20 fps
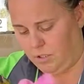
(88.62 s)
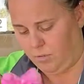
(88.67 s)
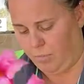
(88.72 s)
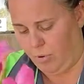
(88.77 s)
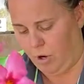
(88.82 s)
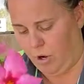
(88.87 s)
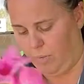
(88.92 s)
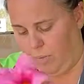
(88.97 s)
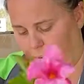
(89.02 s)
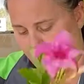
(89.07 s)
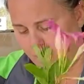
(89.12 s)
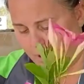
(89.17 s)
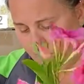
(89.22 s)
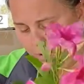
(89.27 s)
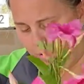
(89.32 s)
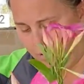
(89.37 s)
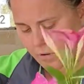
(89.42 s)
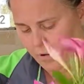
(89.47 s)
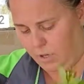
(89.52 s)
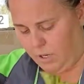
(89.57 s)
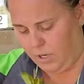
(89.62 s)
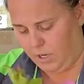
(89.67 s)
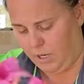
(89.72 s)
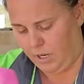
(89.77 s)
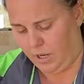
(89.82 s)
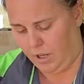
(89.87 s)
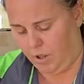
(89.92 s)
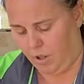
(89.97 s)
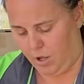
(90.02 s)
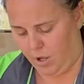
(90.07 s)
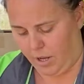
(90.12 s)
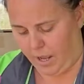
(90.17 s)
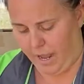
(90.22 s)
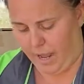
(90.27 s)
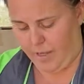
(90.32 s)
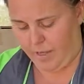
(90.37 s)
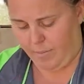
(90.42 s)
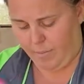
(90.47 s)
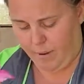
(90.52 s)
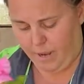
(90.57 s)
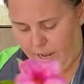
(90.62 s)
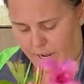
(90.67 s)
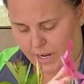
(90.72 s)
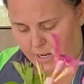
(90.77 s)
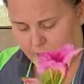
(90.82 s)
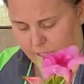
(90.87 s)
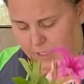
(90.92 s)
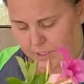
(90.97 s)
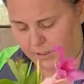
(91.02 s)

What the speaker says: Pop along out the back,